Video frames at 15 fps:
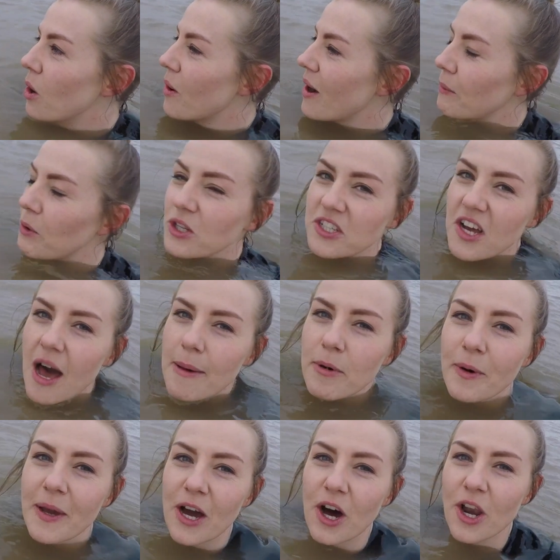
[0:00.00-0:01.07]
What time are
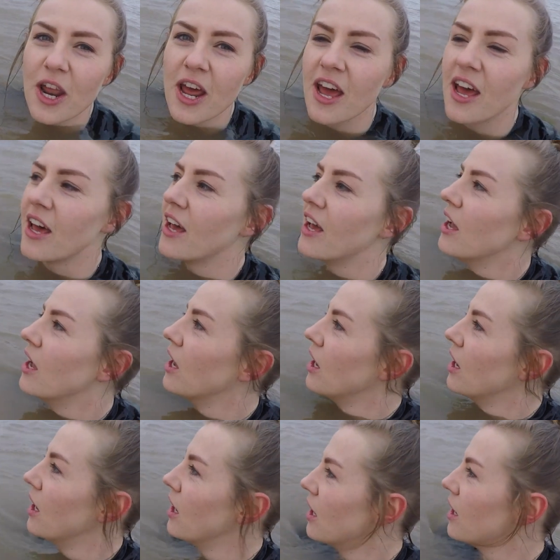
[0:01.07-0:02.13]
we on?
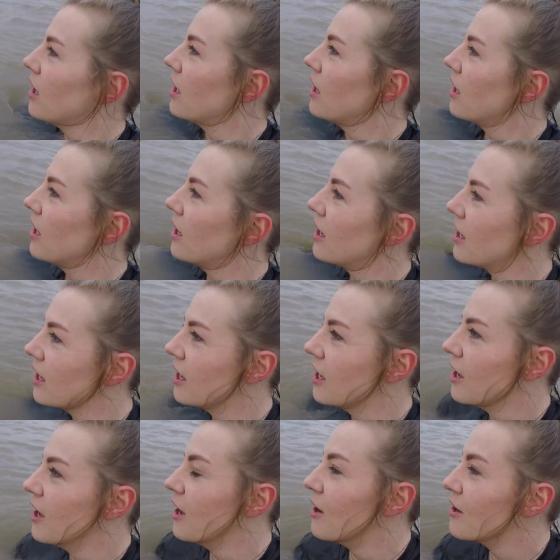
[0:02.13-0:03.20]

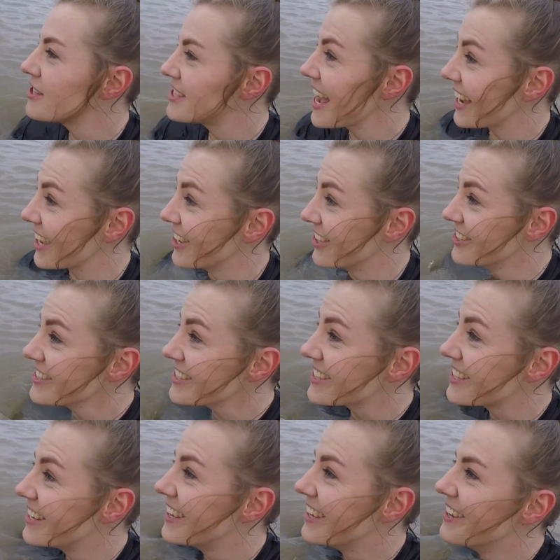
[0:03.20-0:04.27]
48 seconds?
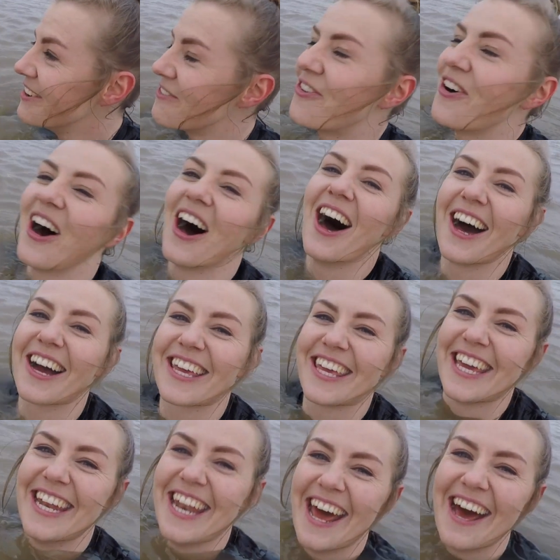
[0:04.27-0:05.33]

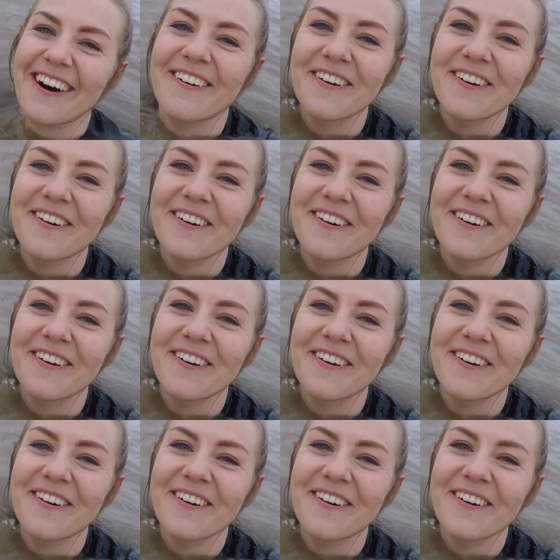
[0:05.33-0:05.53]
Fucking hell.